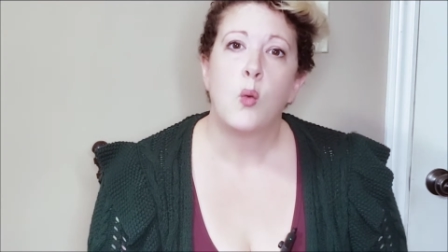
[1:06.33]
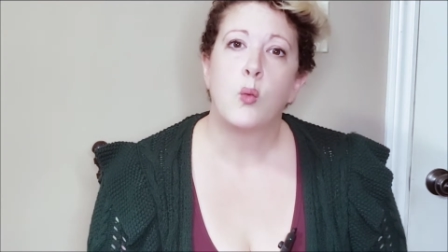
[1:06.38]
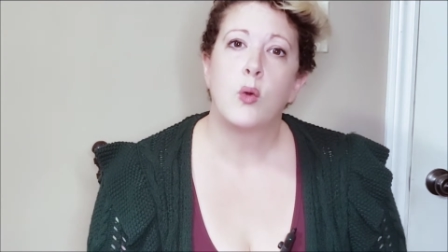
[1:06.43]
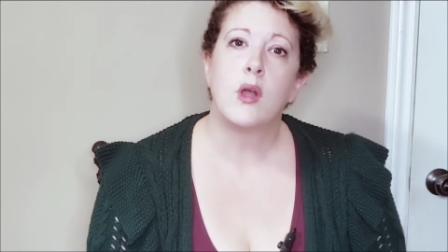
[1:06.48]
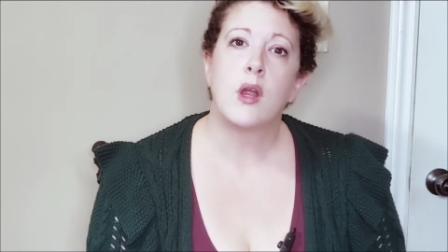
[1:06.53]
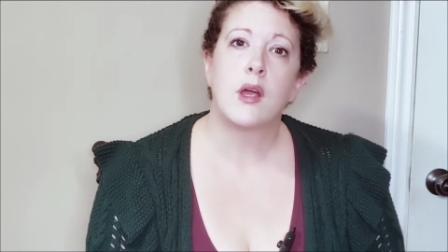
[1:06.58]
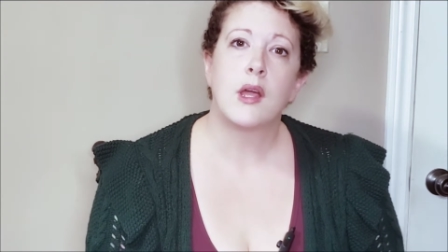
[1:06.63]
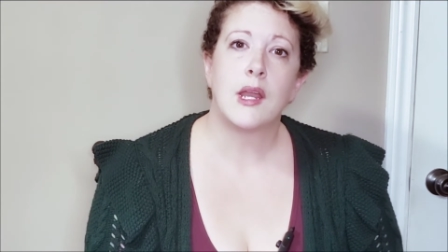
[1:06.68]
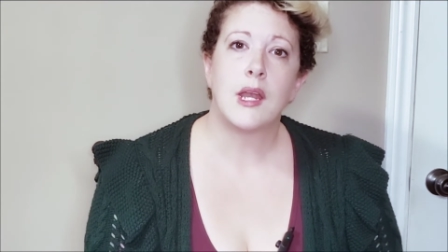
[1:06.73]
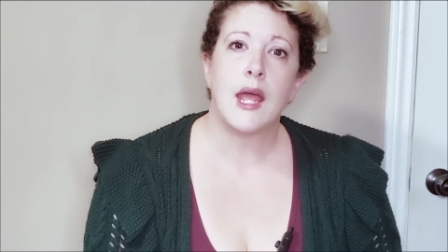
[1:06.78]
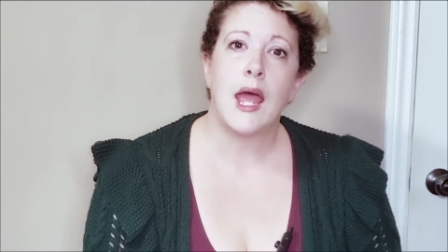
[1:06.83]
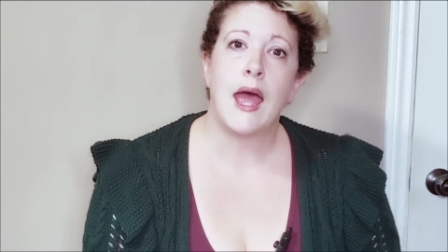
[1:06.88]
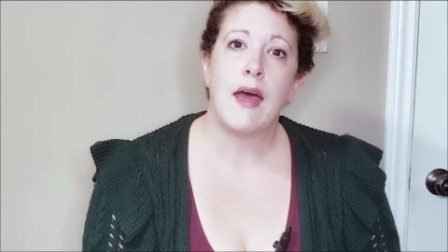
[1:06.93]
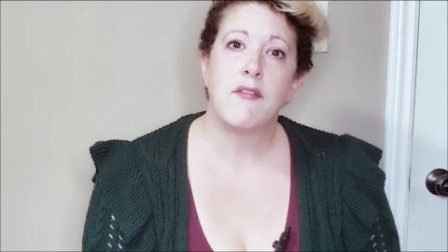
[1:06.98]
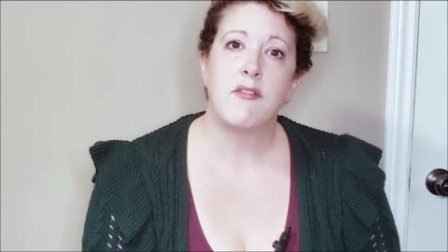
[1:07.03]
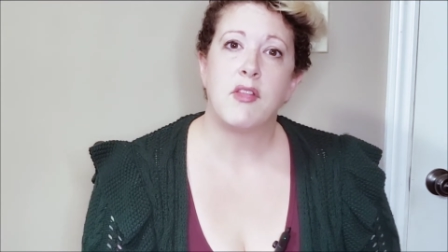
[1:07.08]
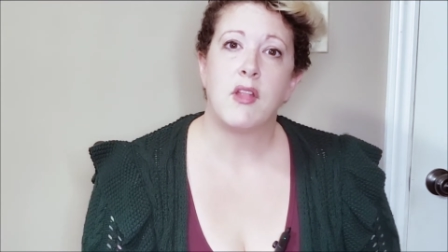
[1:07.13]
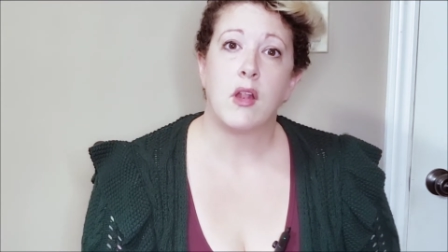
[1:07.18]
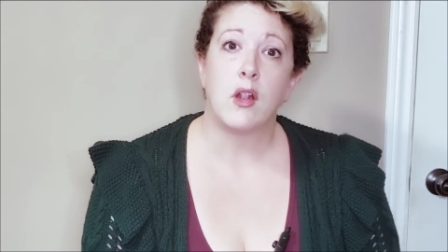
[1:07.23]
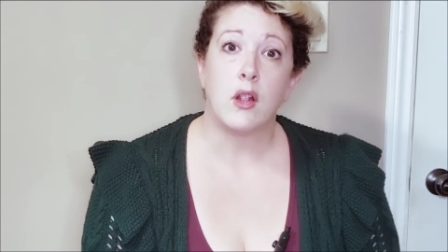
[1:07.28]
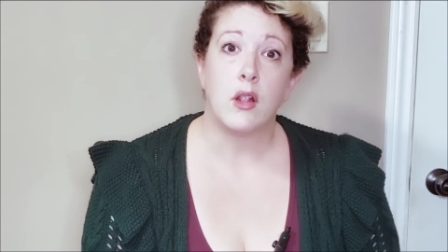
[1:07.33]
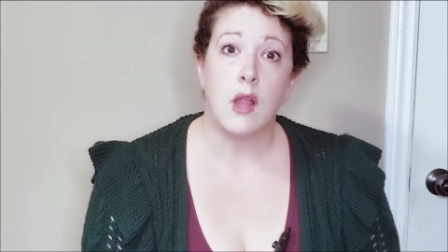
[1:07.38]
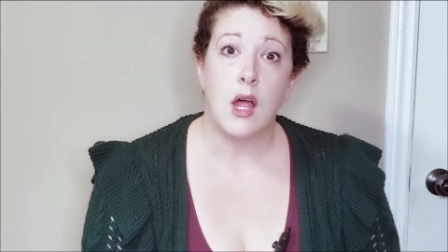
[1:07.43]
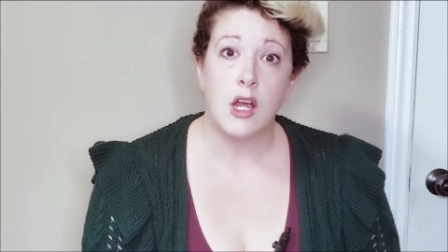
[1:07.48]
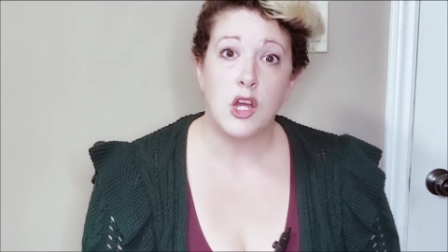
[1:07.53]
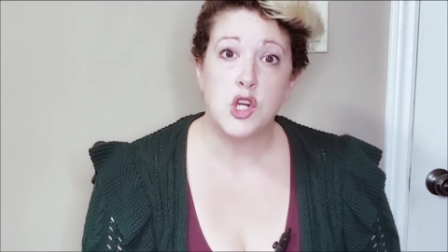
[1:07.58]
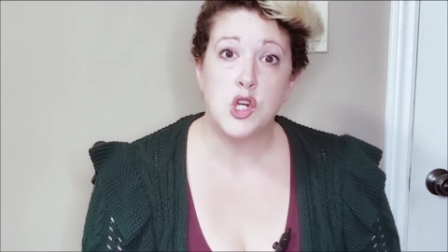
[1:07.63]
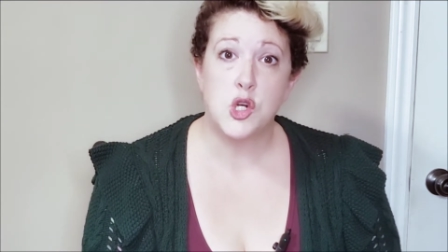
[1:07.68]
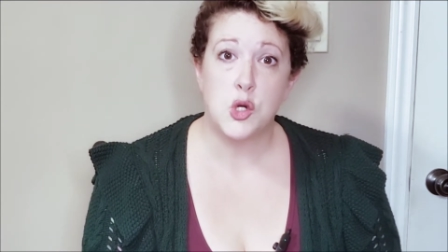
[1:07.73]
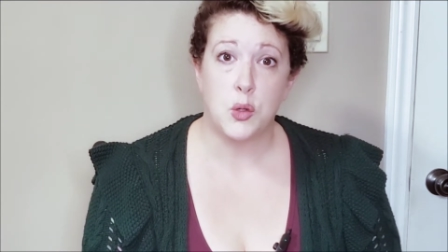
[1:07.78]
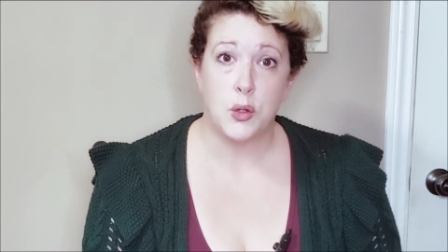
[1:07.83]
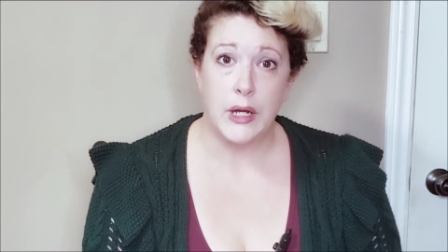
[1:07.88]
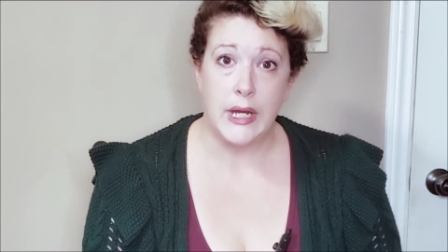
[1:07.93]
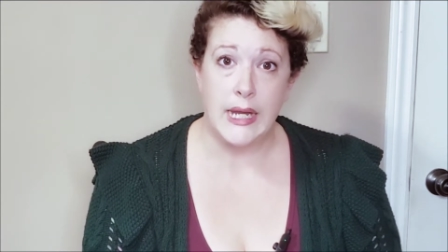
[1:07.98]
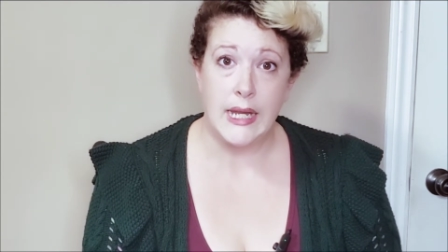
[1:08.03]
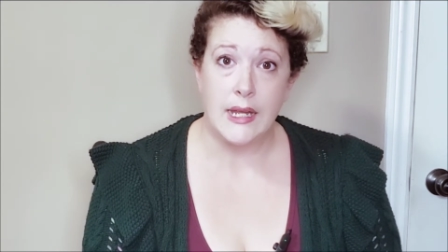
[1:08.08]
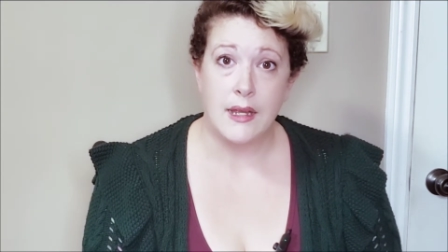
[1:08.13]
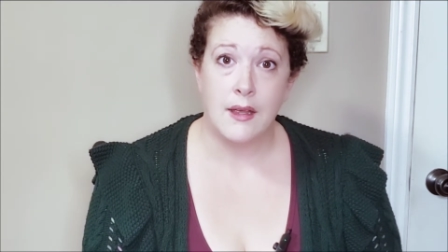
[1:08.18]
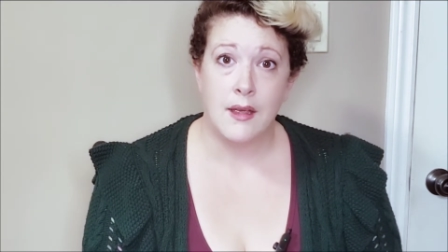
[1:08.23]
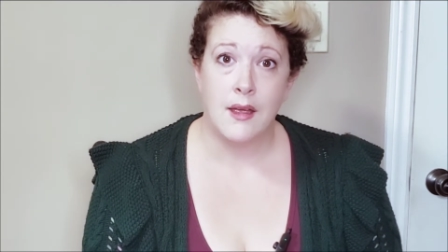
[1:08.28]
we're not going to have the
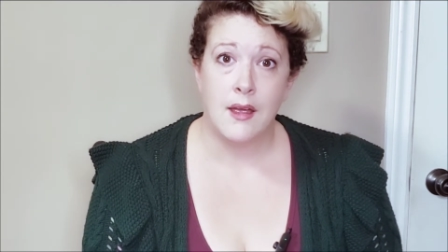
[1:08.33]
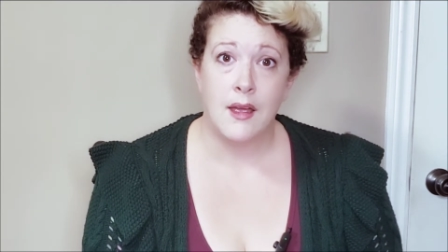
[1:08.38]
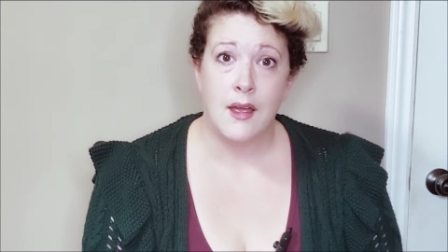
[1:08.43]
luxury